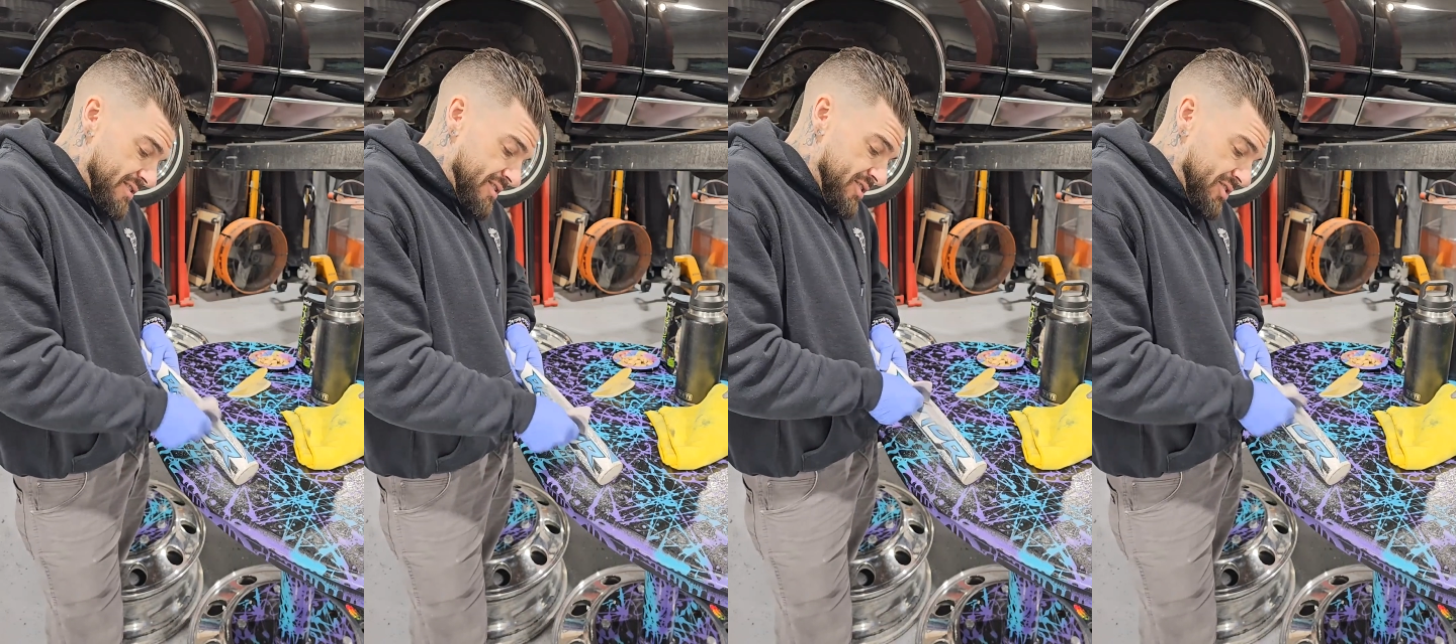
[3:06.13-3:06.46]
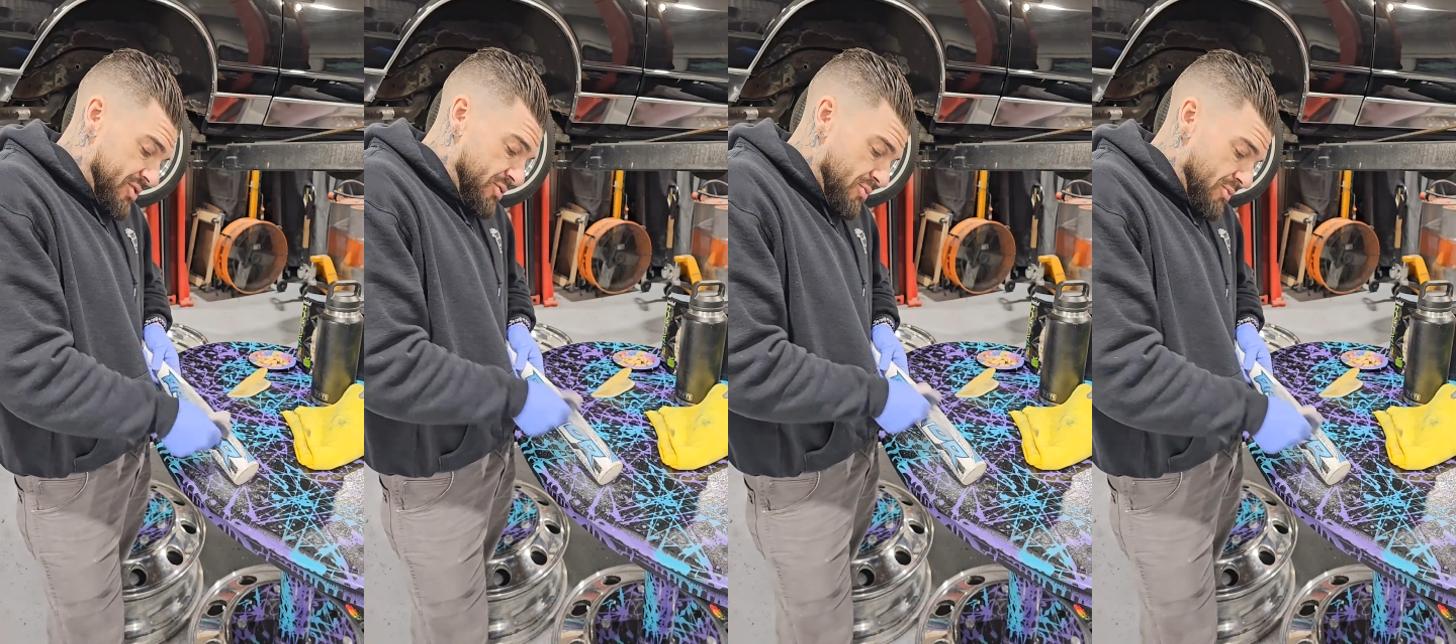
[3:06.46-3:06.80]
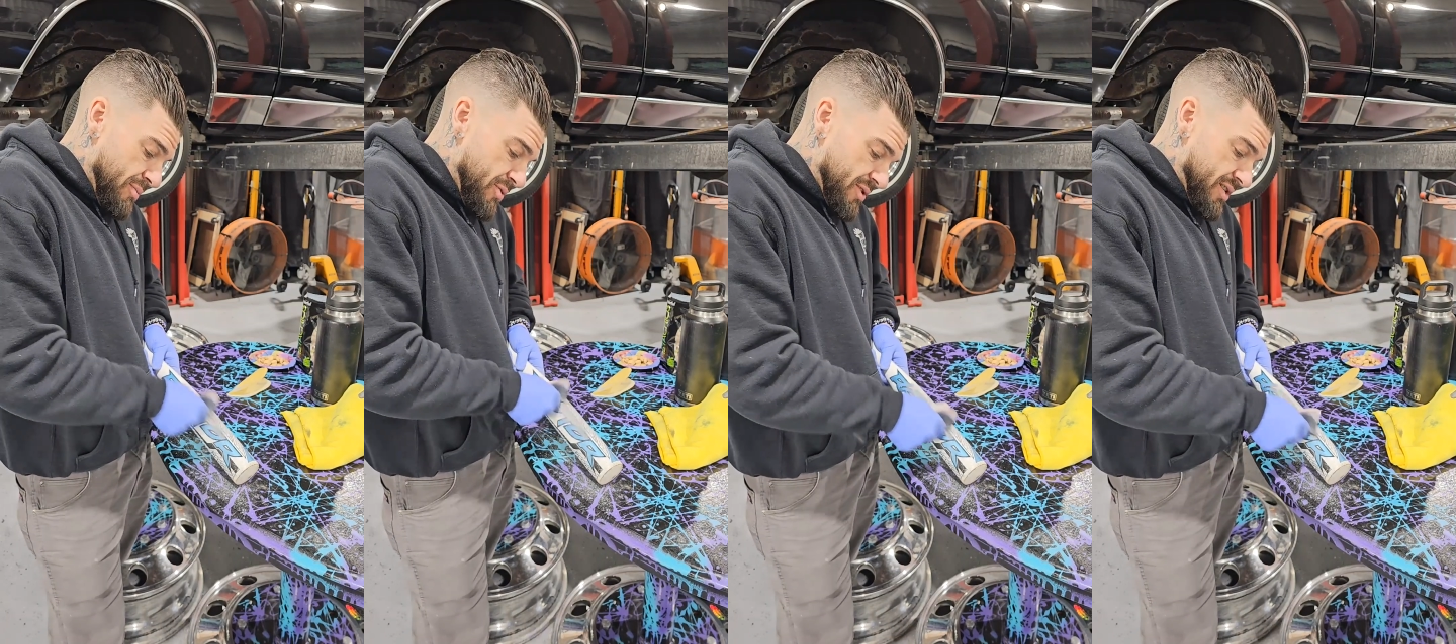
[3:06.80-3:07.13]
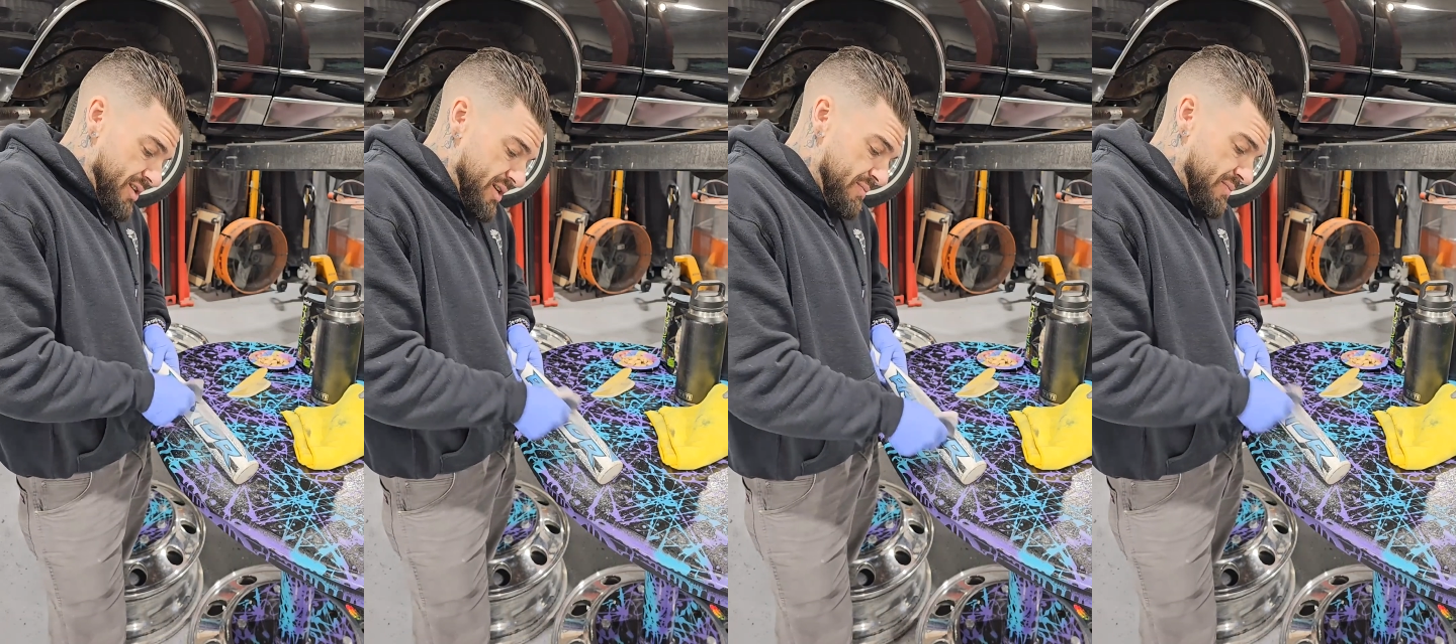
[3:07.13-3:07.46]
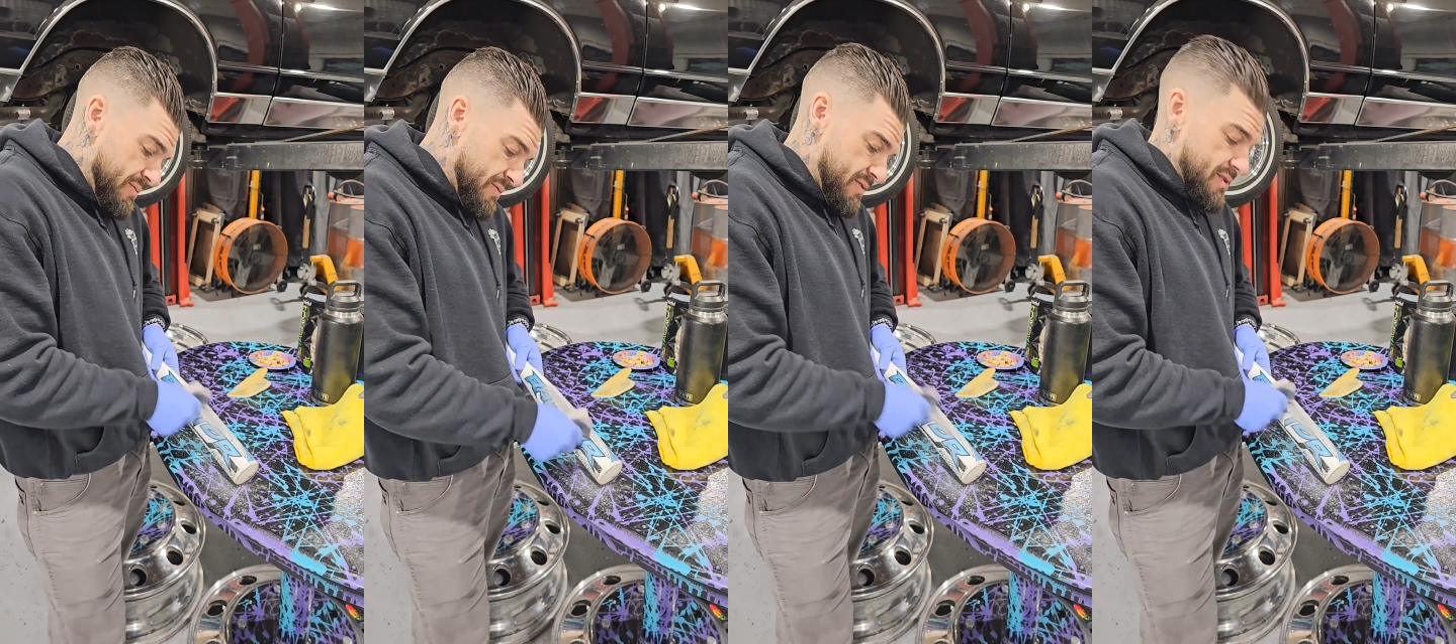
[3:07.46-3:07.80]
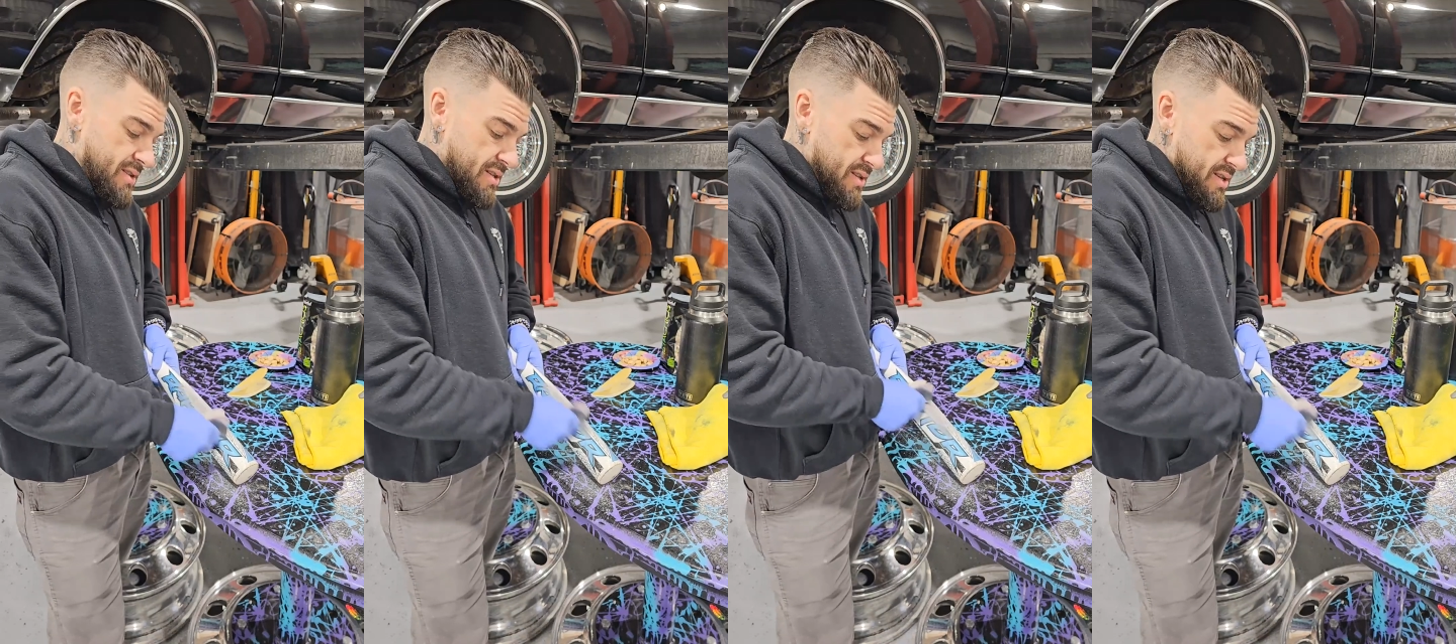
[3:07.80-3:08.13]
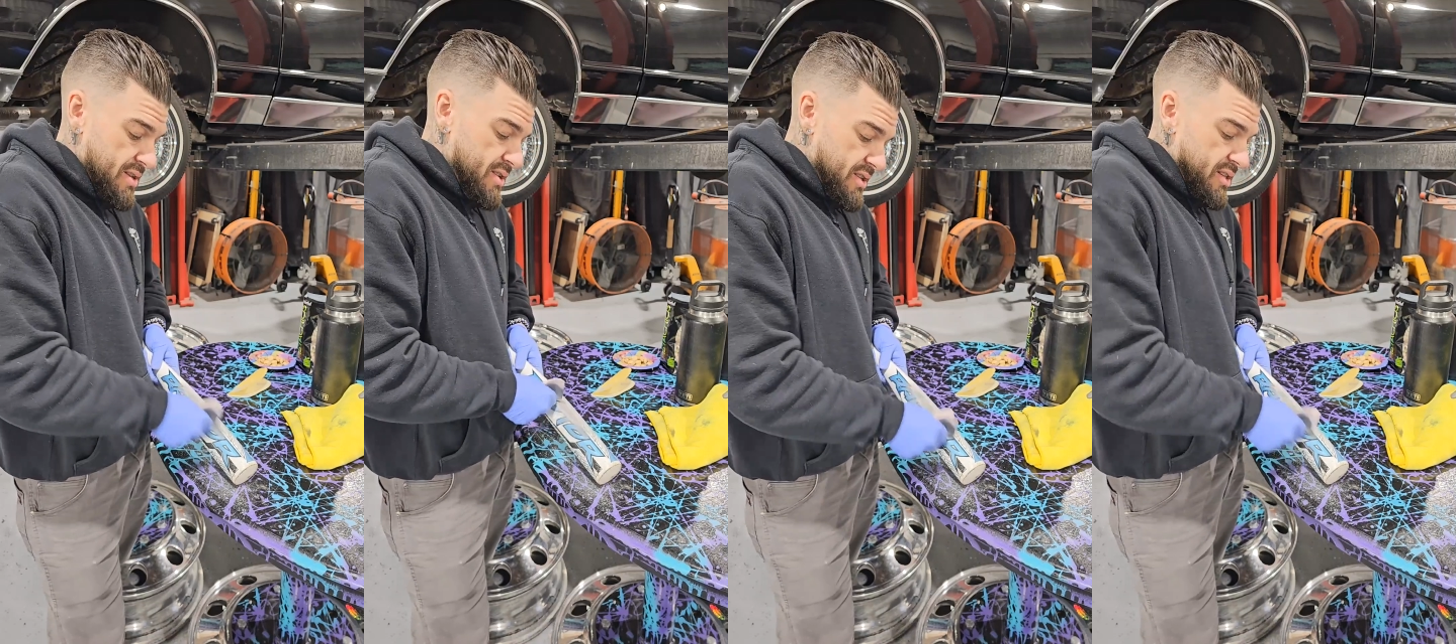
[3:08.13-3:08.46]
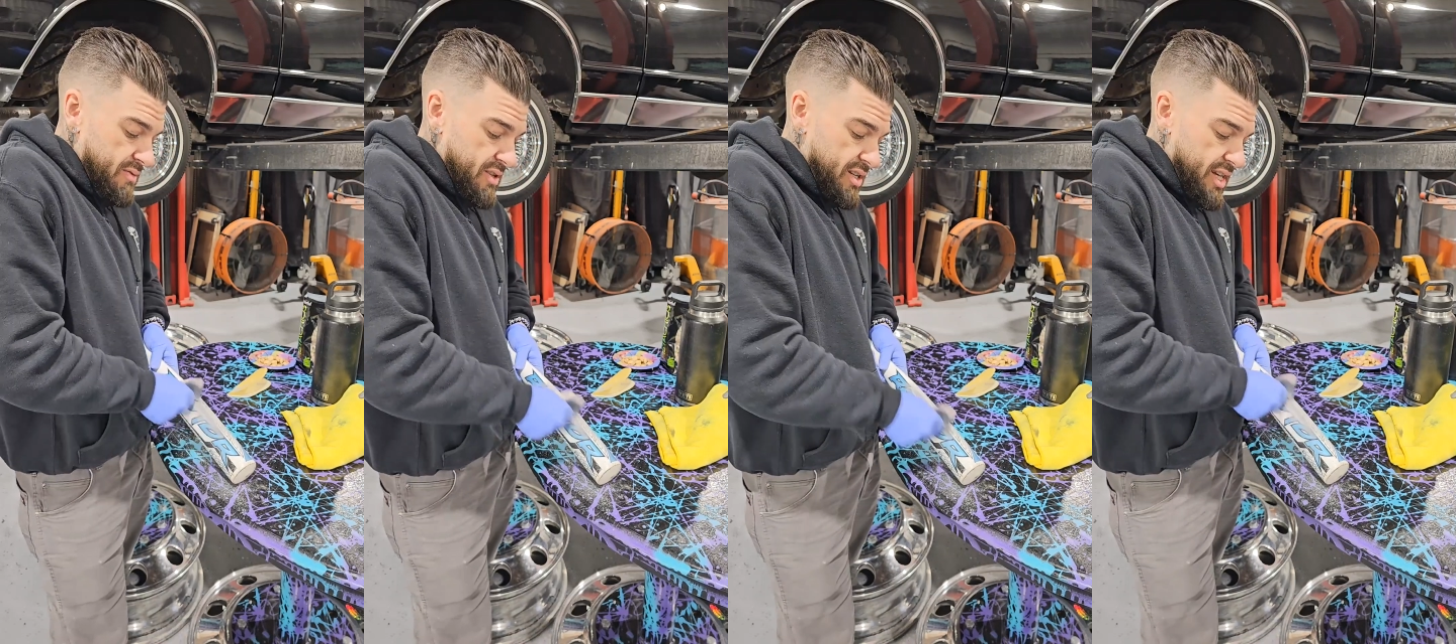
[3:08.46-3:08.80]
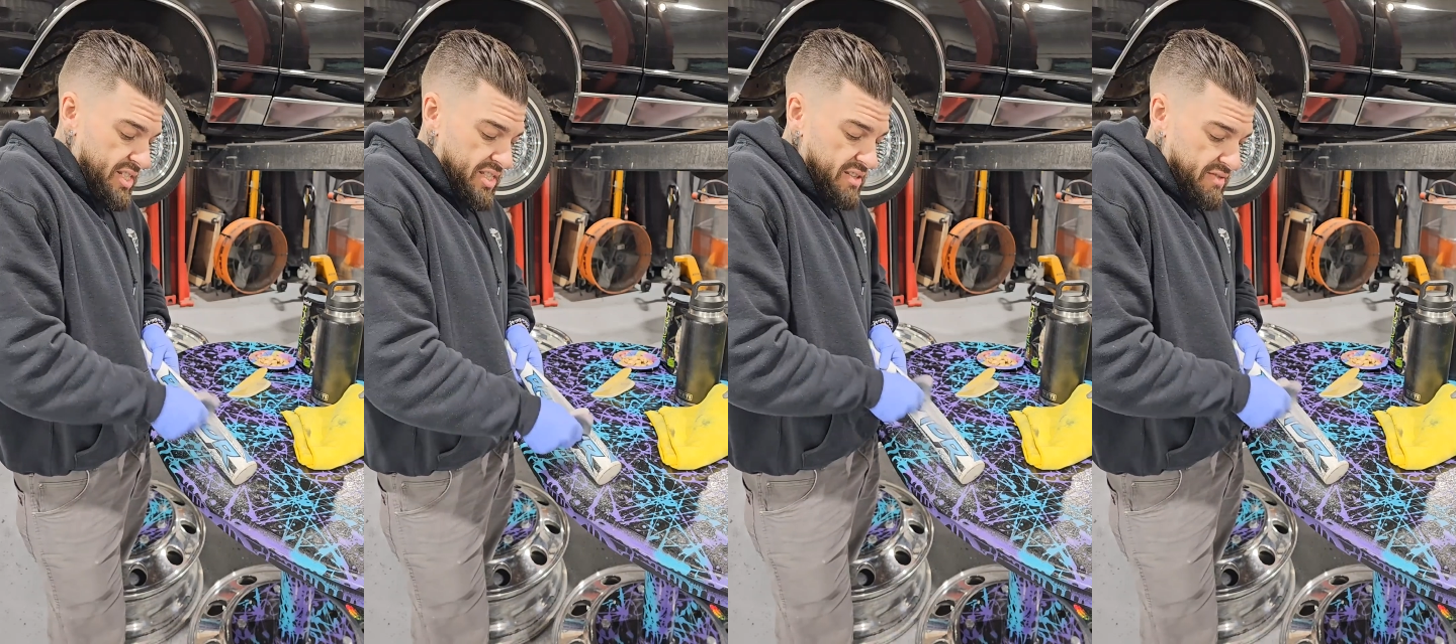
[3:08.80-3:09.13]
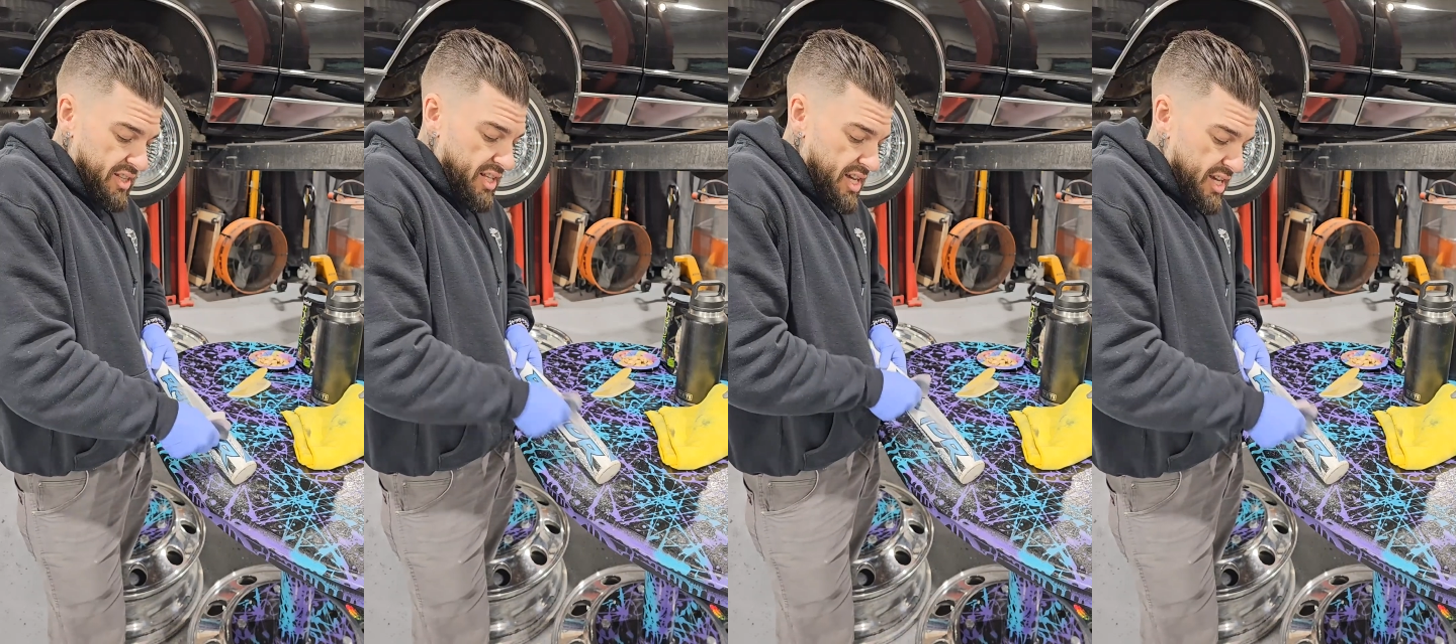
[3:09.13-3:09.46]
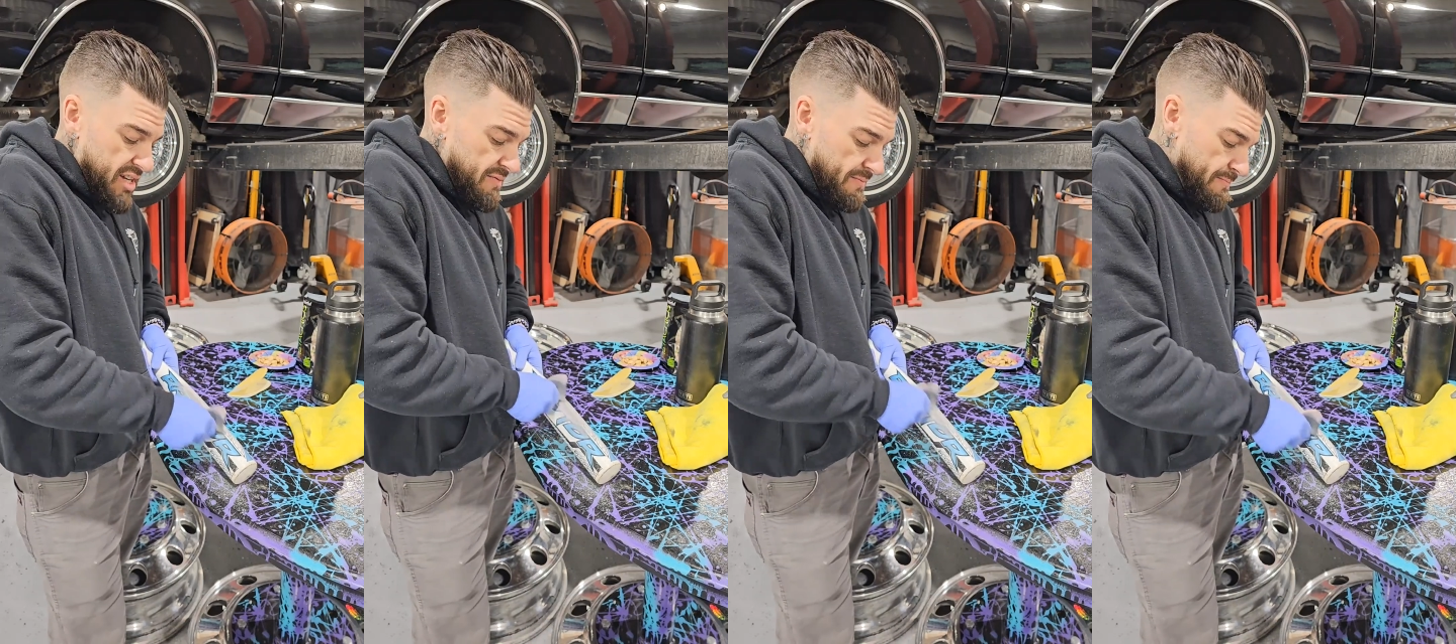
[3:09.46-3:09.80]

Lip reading: I'll just do it one more time in a nice even line.